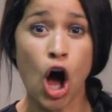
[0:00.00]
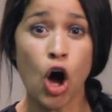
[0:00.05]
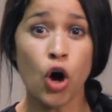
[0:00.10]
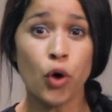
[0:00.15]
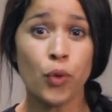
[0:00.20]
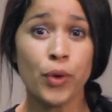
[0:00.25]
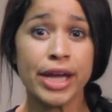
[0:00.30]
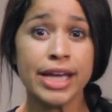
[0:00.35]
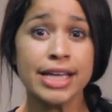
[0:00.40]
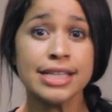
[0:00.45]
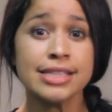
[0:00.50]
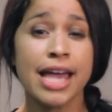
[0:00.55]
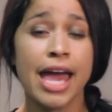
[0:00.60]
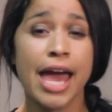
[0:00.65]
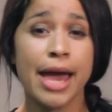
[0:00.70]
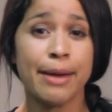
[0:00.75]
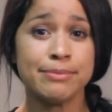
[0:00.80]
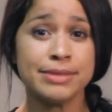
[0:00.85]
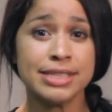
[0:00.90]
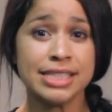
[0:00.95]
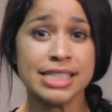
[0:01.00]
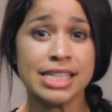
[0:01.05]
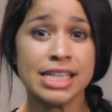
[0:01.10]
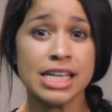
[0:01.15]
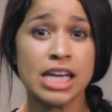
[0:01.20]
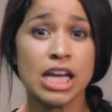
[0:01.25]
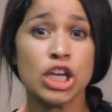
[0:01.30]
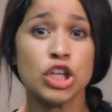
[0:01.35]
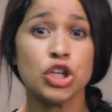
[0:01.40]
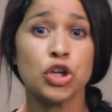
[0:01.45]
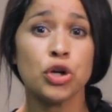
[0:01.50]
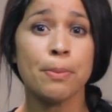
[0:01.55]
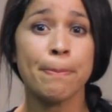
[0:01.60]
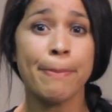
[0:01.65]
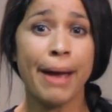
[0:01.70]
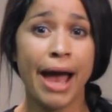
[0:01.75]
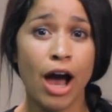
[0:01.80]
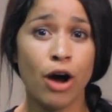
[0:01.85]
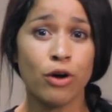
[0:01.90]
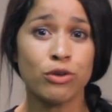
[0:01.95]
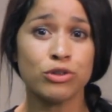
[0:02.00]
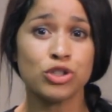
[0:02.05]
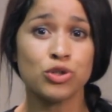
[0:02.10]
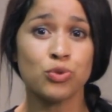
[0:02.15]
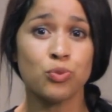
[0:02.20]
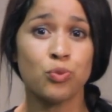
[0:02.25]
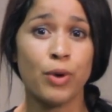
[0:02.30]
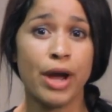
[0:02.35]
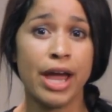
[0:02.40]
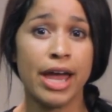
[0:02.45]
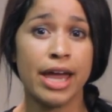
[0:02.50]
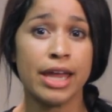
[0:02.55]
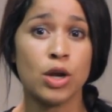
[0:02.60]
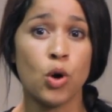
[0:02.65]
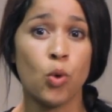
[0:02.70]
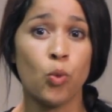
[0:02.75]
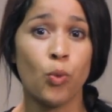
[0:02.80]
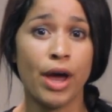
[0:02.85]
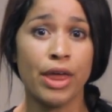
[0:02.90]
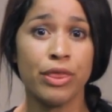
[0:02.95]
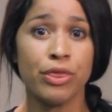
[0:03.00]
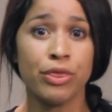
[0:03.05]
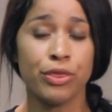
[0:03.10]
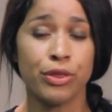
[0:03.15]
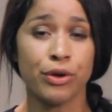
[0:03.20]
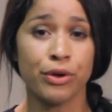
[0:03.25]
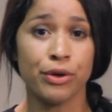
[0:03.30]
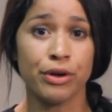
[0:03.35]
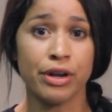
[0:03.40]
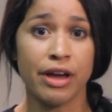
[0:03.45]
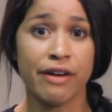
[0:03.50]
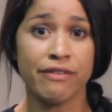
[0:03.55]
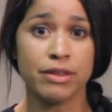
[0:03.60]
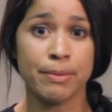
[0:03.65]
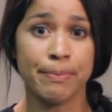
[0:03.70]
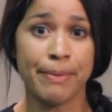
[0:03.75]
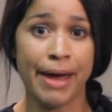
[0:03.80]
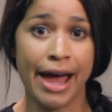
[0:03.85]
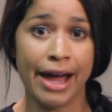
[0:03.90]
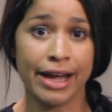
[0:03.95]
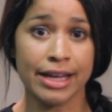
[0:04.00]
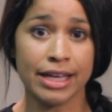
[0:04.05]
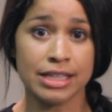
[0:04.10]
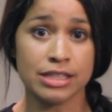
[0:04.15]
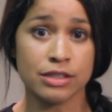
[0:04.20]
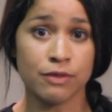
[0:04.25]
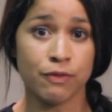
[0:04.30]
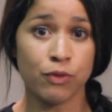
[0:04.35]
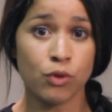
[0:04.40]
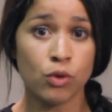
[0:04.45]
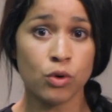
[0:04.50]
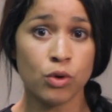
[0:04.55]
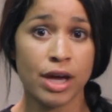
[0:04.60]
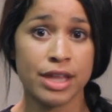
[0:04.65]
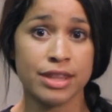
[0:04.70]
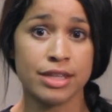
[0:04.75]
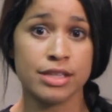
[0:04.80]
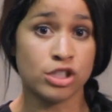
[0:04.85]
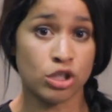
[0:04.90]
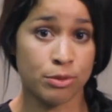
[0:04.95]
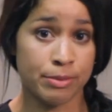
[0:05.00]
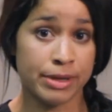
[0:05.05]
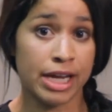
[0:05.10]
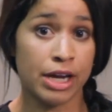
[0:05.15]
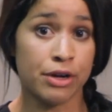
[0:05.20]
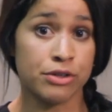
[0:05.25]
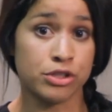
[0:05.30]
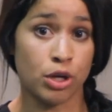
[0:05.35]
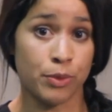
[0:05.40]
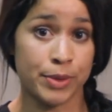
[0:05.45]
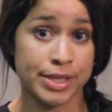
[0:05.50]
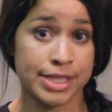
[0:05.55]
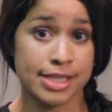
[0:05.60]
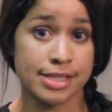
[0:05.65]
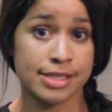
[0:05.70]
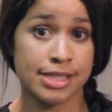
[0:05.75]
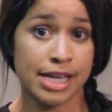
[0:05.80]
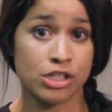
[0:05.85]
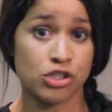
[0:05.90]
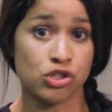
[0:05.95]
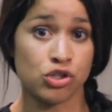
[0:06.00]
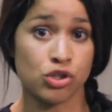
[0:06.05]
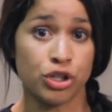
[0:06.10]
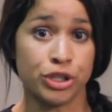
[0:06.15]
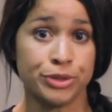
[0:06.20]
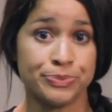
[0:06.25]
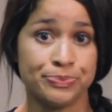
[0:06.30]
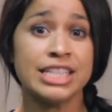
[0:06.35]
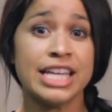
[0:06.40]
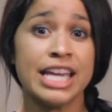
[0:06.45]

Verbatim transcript: Always empty your pouch when 1/3 of the bag is full, and the stoma care is always essential.